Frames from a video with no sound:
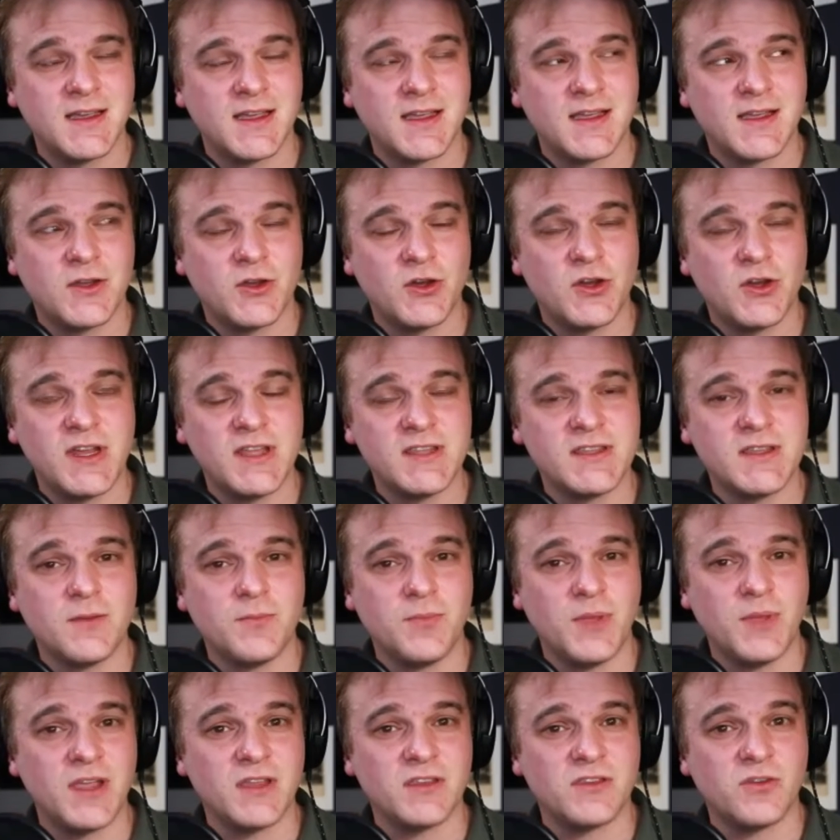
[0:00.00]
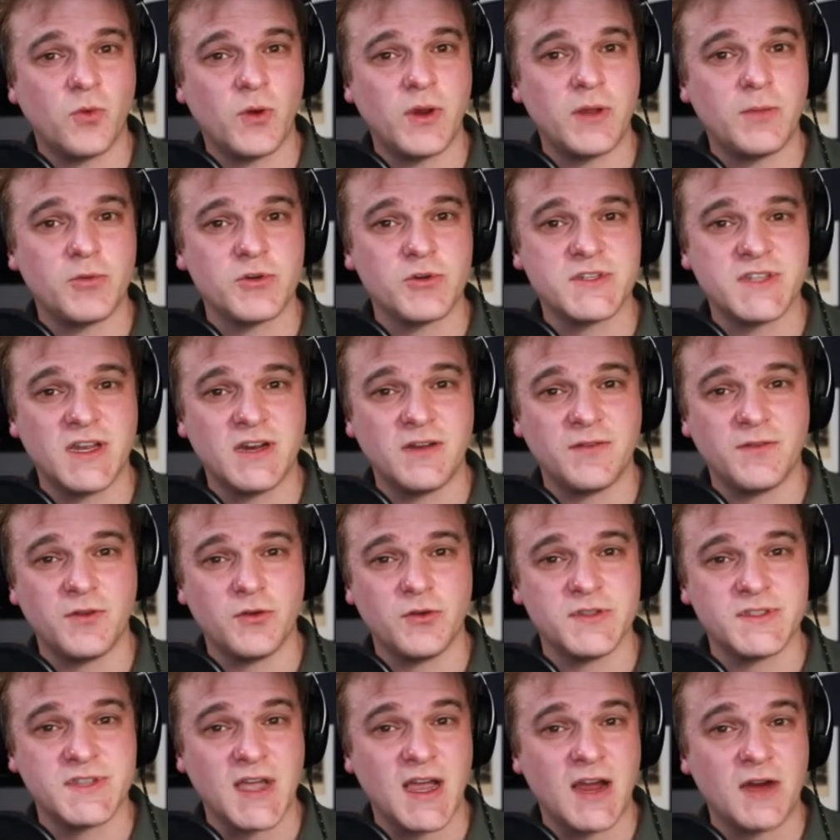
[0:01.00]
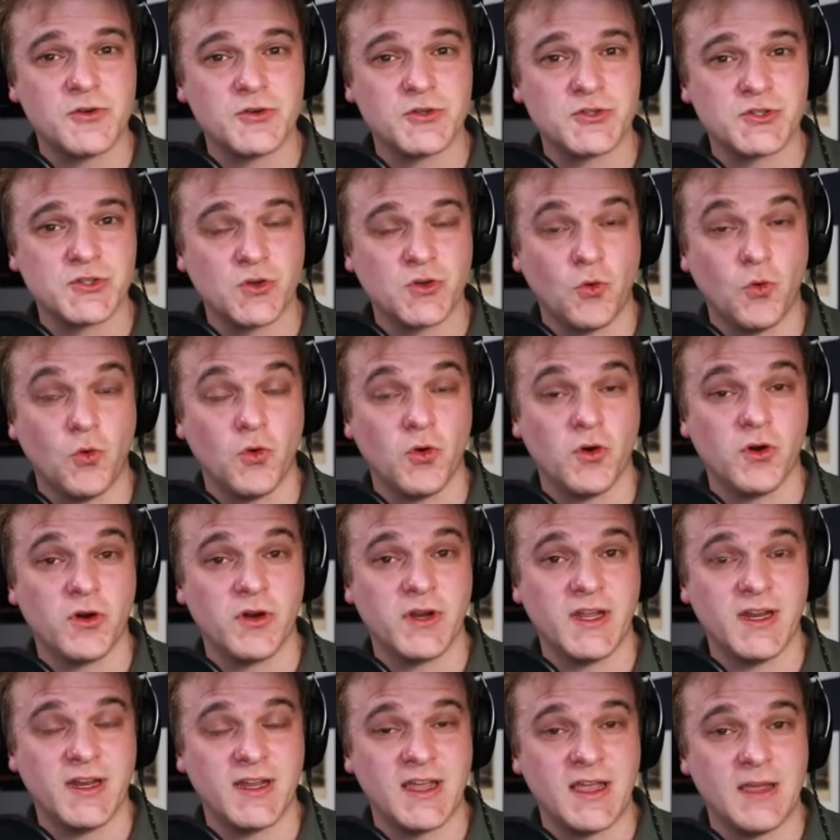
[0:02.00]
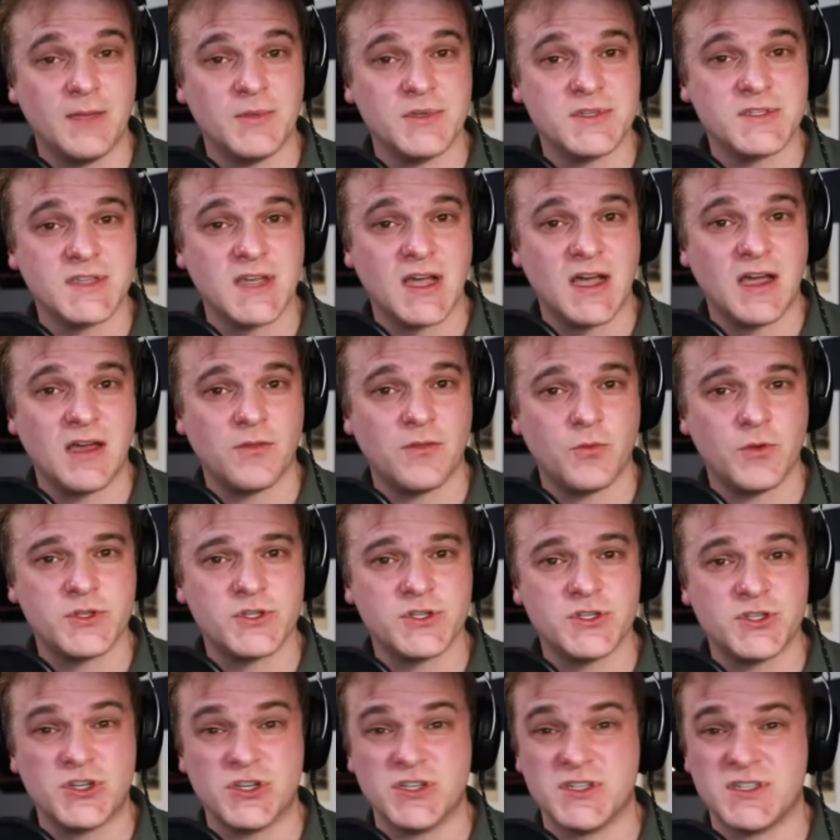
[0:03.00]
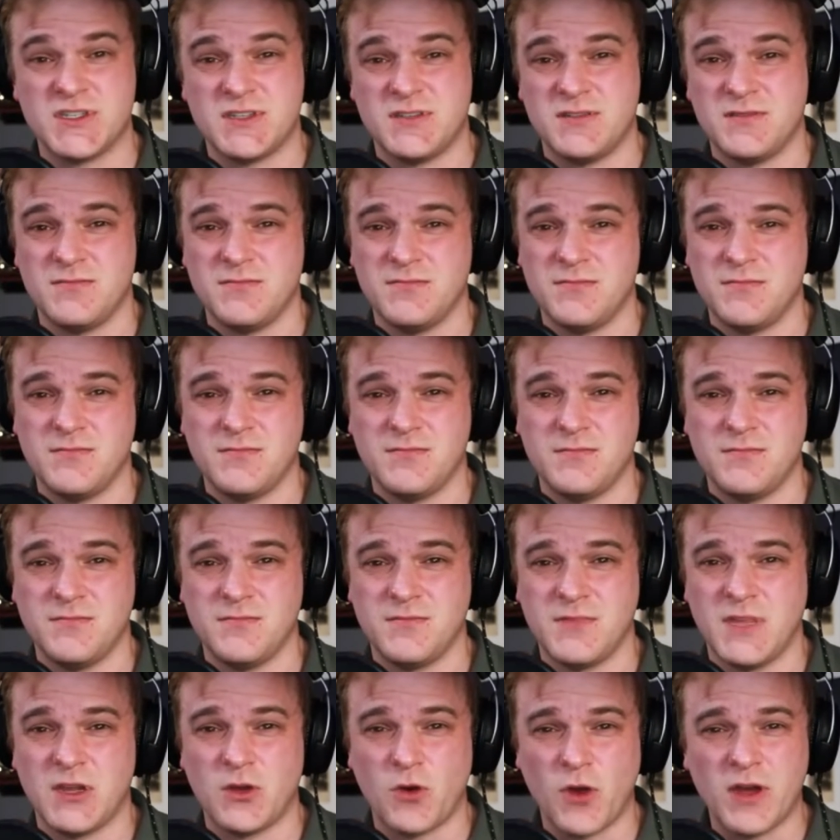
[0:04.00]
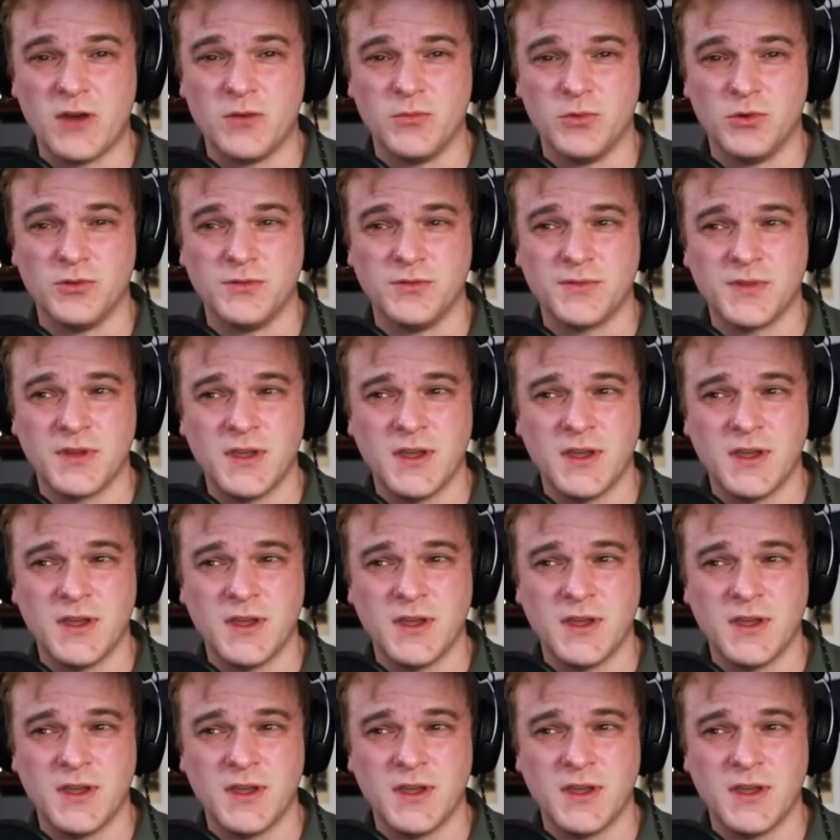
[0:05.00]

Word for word: could end up being 20% of your entire score in a game aside, which is just incredible.